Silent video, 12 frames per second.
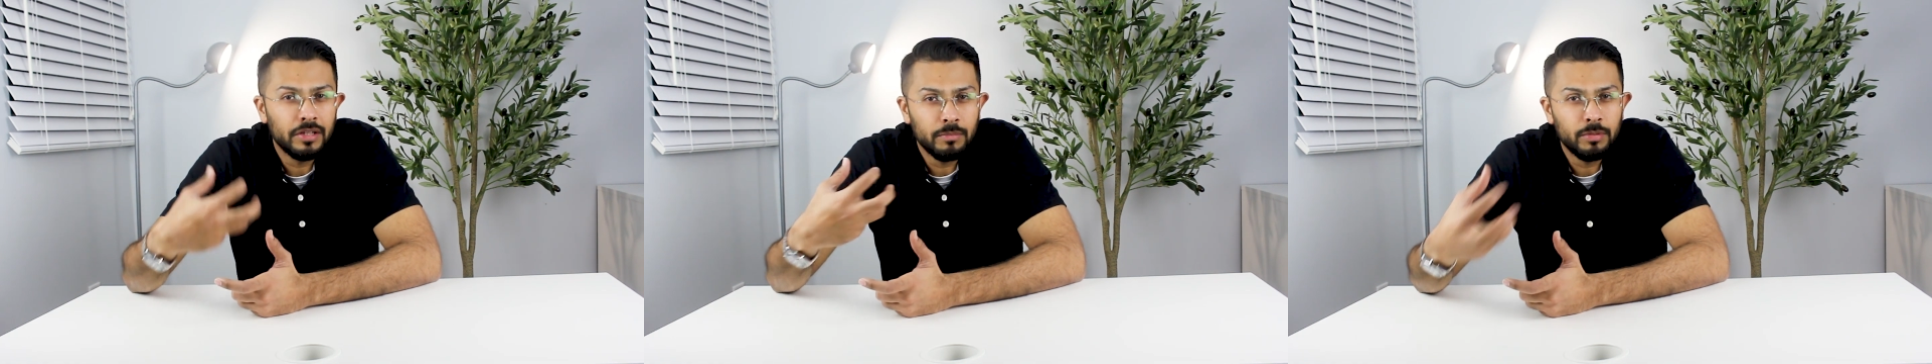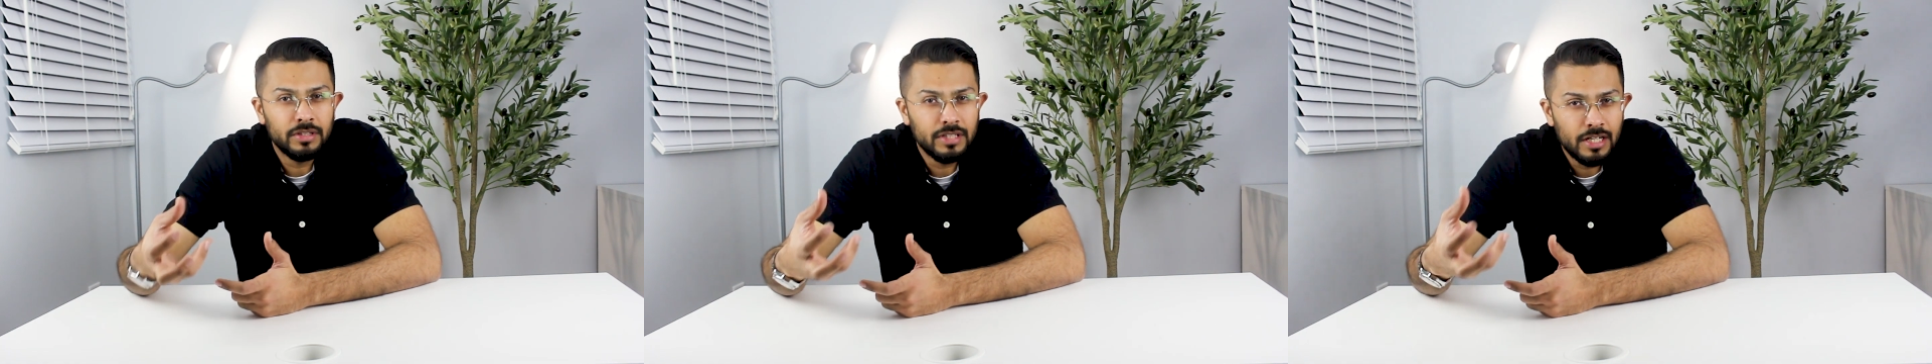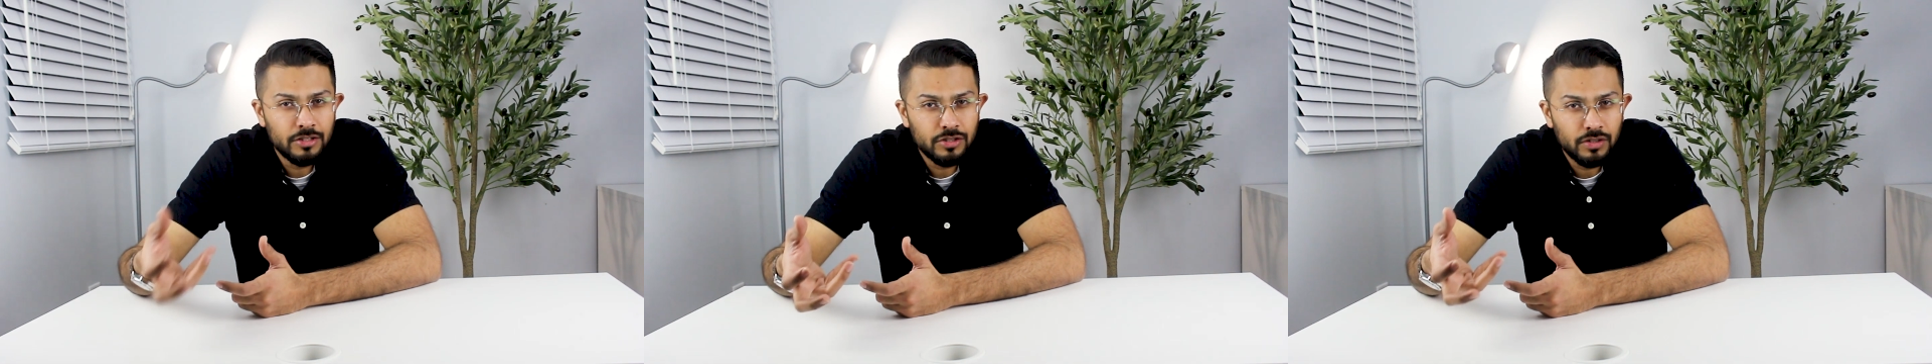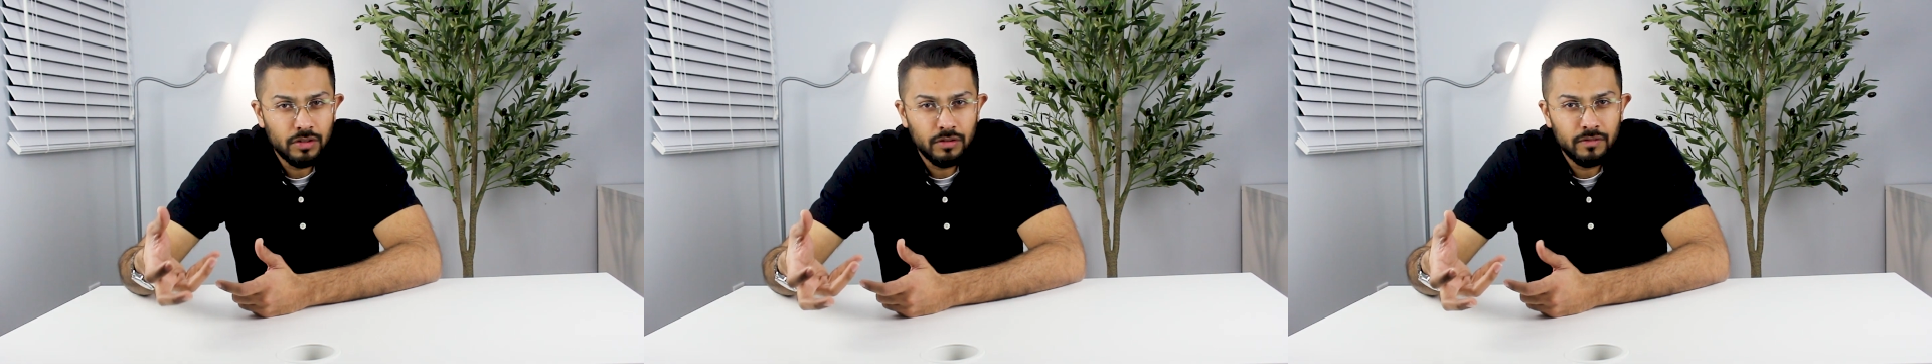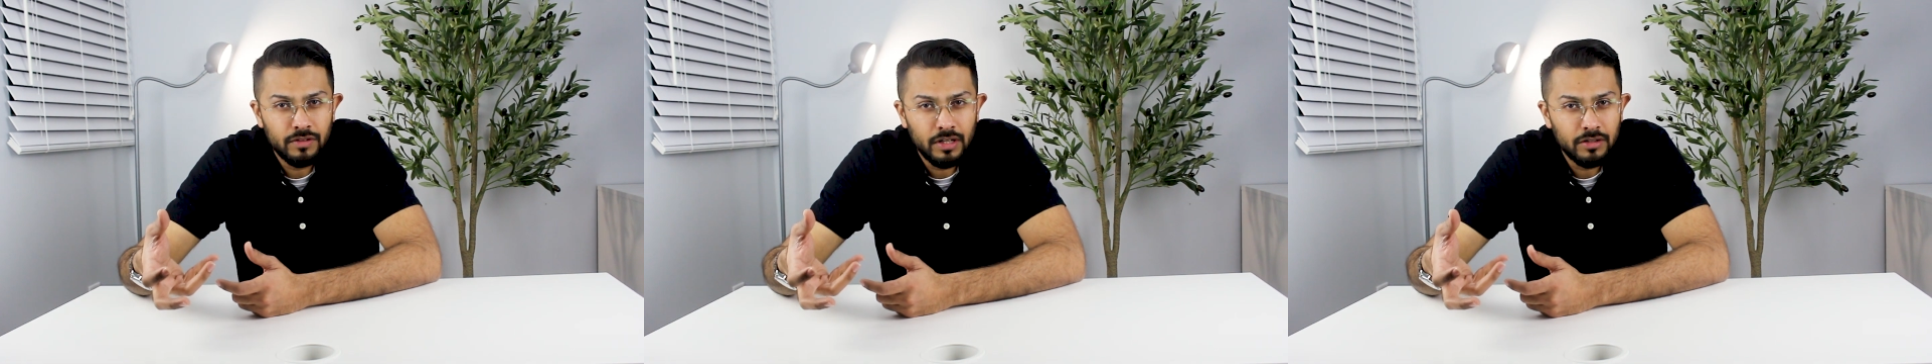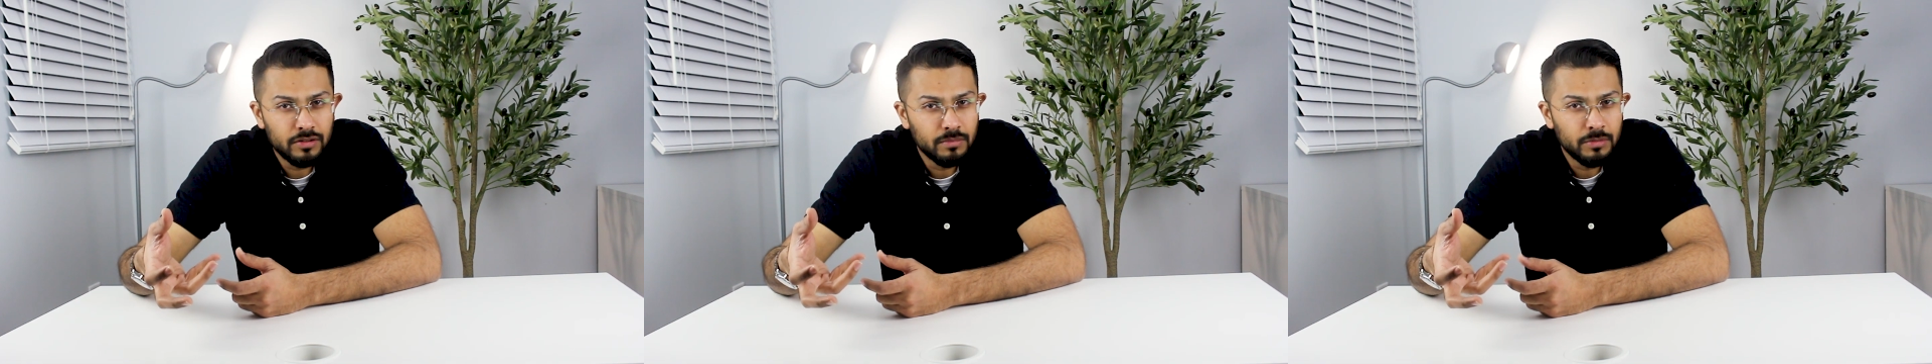the potential of
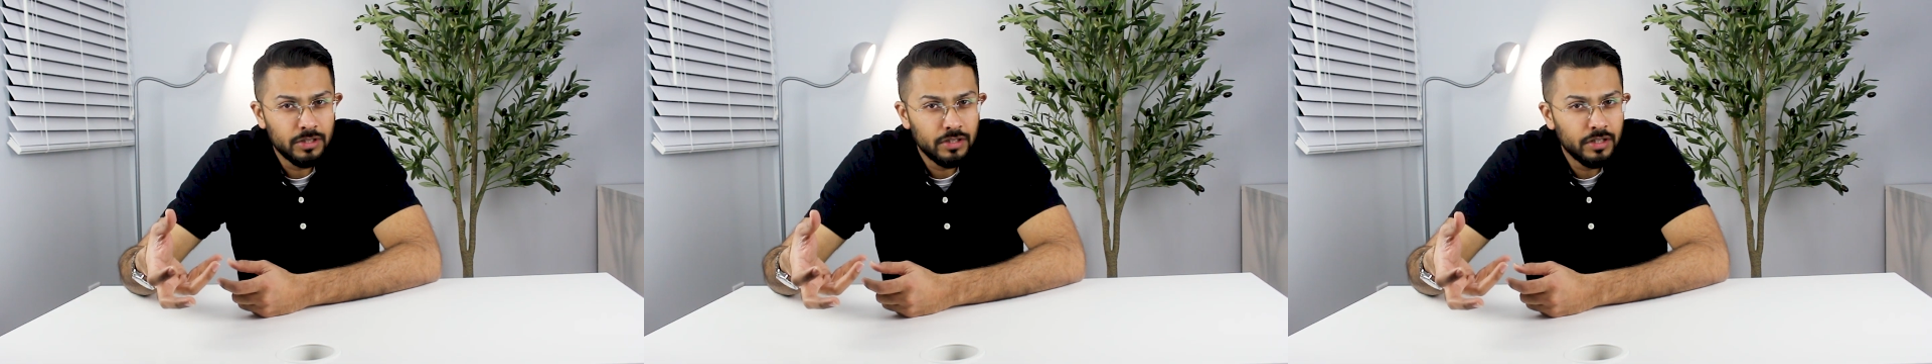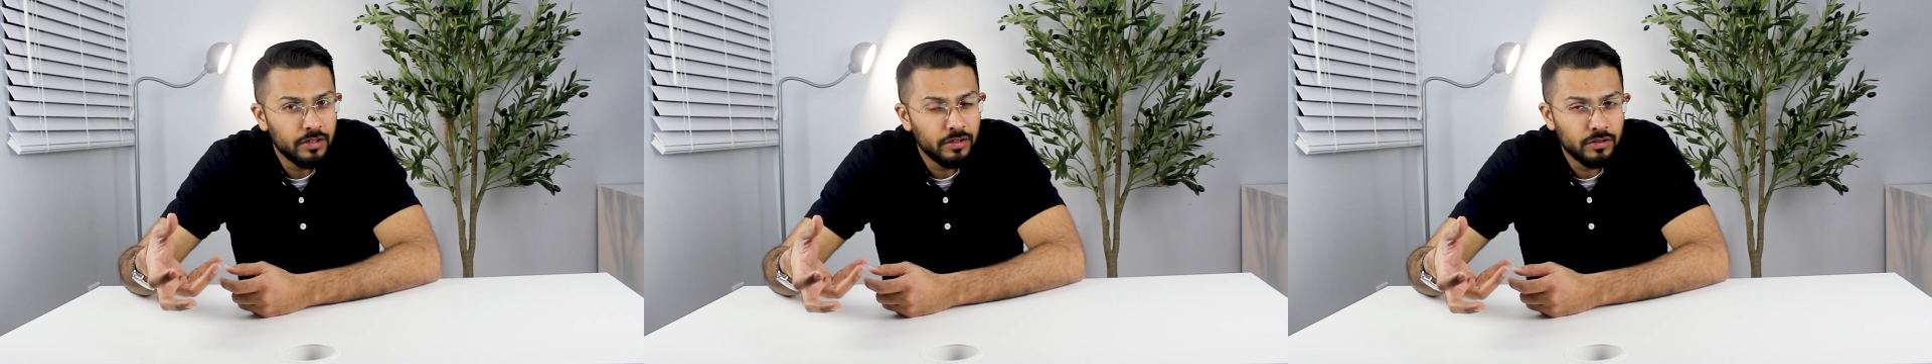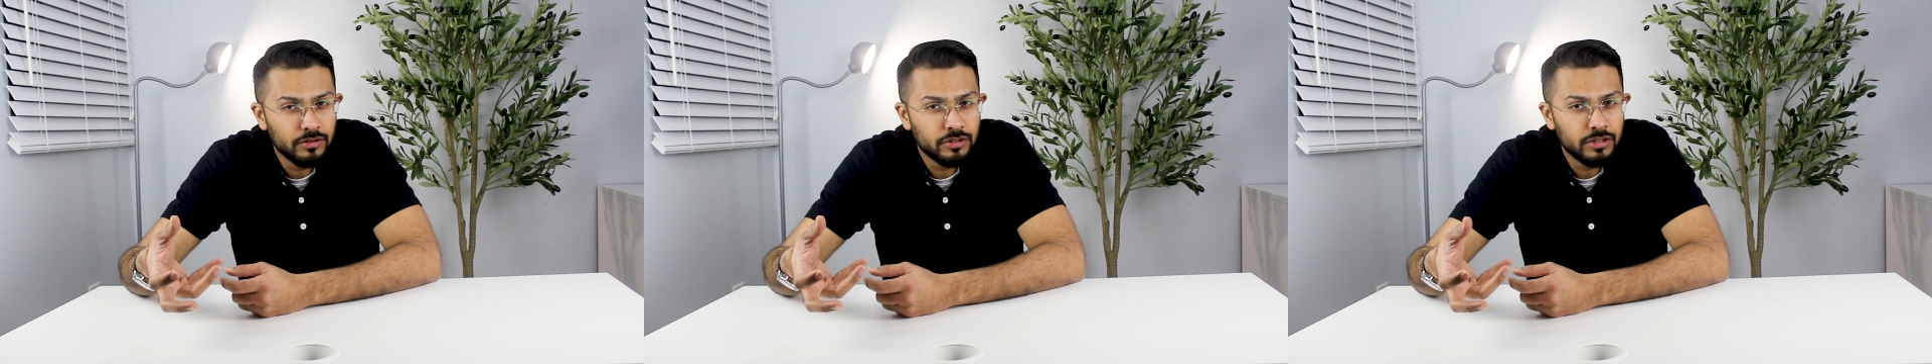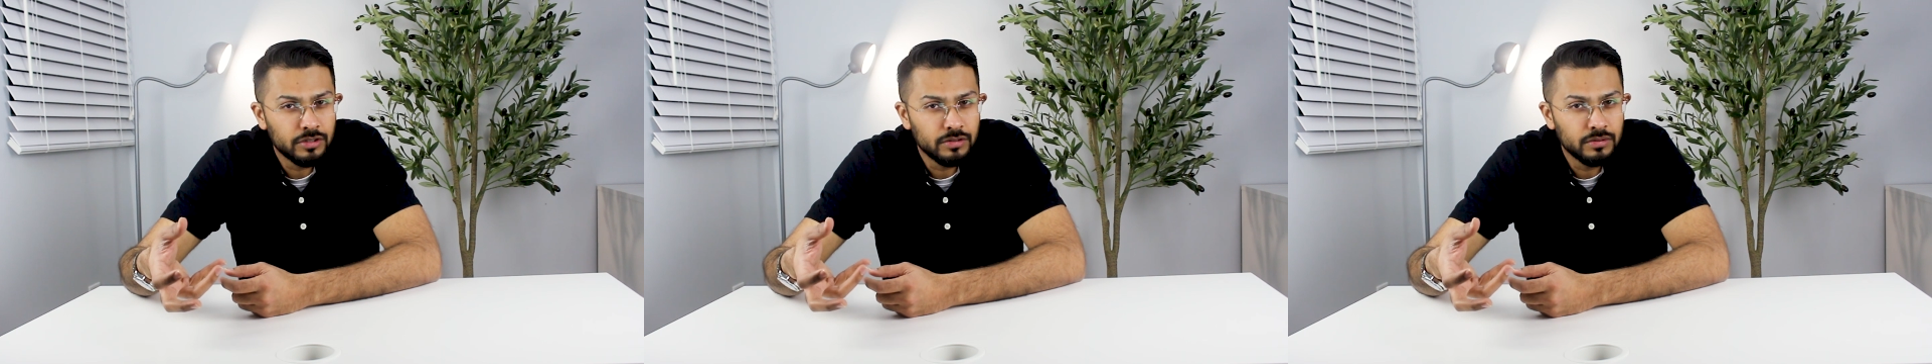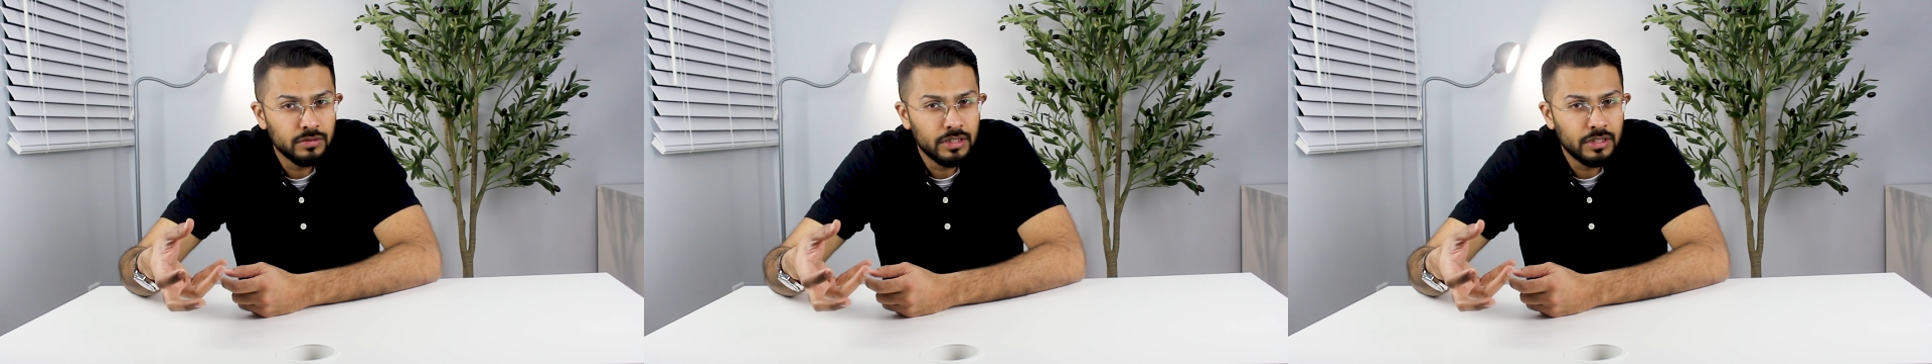dental materials to